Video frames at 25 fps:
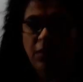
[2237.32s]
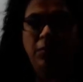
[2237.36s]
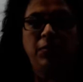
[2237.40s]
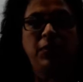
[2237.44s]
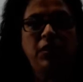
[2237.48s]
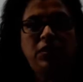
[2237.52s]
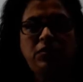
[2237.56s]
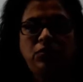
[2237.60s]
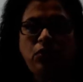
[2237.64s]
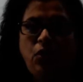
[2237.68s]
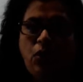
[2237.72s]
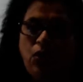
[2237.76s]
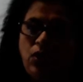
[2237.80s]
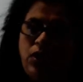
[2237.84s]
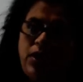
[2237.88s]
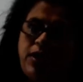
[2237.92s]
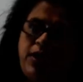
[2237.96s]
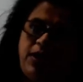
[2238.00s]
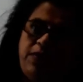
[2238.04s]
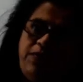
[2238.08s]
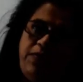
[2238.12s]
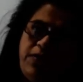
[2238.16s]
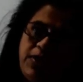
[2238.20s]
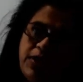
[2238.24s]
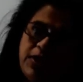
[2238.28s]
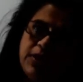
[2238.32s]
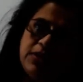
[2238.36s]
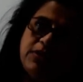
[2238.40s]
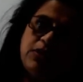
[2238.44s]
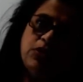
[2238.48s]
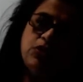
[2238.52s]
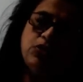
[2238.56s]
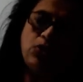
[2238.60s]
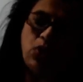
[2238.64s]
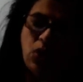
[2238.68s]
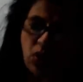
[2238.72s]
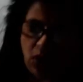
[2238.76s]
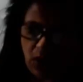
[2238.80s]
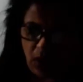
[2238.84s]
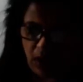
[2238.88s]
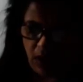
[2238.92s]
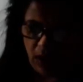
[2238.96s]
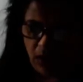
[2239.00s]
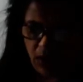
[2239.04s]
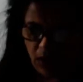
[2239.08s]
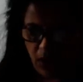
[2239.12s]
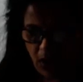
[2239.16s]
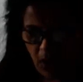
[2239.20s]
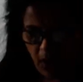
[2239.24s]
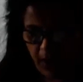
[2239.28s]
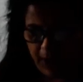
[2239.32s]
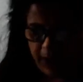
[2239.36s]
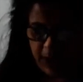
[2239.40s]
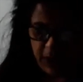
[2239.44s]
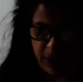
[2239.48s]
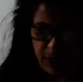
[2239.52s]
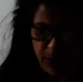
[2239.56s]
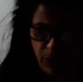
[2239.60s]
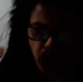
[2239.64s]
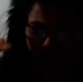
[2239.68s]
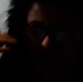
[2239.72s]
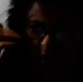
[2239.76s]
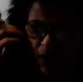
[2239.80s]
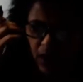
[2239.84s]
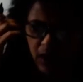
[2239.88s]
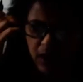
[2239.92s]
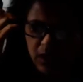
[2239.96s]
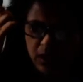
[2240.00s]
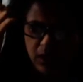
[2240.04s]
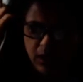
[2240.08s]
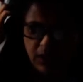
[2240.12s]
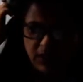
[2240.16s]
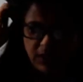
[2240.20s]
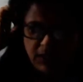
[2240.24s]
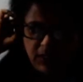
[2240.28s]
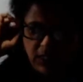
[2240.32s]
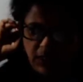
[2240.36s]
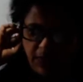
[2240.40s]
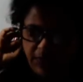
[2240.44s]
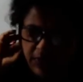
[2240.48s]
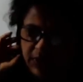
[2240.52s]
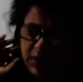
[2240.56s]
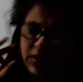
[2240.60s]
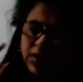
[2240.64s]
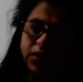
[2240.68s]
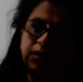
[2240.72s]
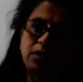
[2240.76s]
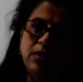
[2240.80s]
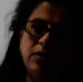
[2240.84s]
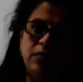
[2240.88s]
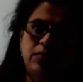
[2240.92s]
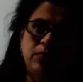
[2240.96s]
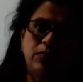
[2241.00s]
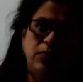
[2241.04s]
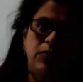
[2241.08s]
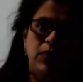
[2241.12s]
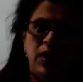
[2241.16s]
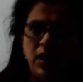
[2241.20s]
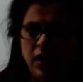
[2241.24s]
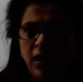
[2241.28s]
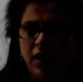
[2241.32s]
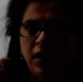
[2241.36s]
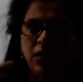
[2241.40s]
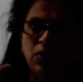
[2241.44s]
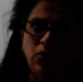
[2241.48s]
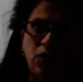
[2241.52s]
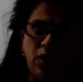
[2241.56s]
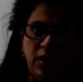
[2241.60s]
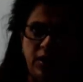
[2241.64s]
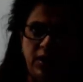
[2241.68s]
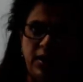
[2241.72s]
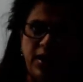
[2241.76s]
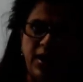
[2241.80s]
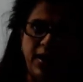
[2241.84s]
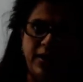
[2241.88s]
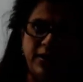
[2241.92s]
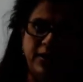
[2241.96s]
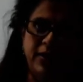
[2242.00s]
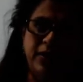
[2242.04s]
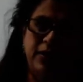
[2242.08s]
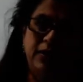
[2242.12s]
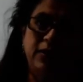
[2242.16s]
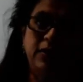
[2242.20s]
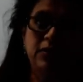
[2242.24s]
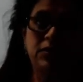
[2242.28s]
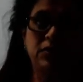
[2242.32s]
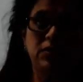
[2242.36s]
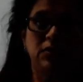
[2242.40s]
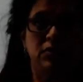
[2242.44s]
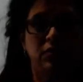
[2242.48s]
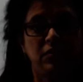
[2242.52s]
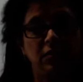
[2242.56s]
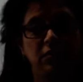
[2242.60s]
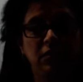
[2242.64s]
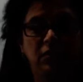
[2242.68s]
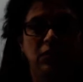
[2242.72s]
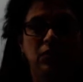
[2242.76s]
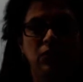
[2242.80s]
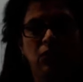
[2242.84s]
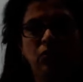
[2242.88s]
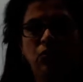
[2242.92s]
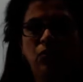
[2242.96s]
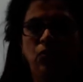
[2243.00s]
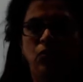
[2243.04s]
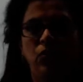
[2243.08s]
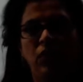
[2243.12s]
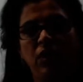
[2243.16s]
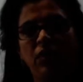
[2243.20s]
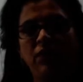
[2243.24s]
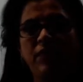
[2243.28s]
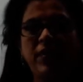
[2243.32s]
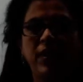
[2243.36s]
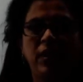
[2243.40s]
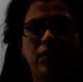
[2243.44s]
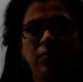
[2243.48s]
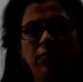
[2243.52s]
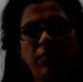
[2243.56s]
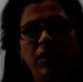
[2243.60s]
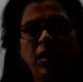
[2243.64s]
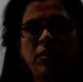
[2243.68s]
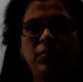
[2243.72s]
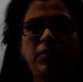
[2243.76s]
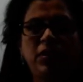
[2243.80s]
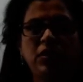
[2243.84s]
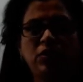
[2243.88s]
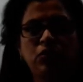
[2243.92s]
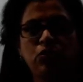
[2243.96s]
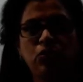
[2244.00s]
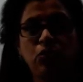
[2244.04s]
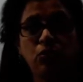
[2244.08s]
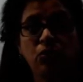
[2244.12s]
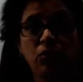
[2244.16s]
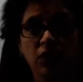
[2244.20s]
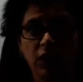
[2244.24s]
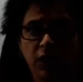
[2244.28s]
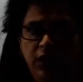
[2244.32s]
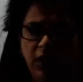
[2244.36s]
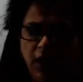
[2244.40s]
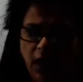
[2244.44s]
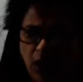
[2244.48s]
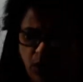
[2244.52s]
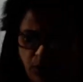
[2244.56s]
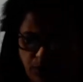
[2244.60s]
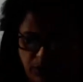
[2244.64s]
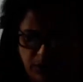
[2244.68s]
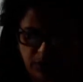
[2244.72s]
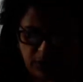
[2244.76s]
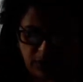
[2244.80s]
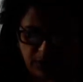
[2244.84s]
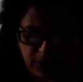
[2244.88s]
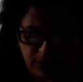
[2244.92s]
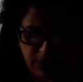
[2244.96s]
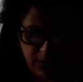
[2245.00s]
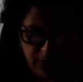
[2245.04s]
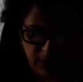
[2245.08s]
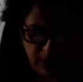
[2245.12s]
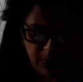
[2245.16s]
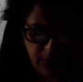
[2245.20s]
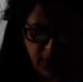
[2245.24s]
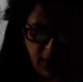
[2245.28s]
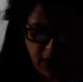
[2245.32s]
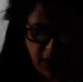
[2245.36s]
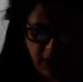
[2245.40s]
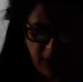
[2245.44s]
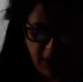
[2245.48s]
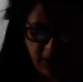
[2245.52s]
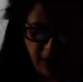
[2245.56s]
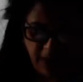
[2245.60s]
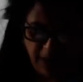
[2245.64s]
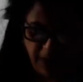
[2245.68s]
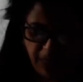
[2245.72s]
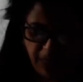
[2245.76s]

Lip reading: Means already fetus has gone or it is born, cervix and they get contracted. This is only when baby is totally out. Right?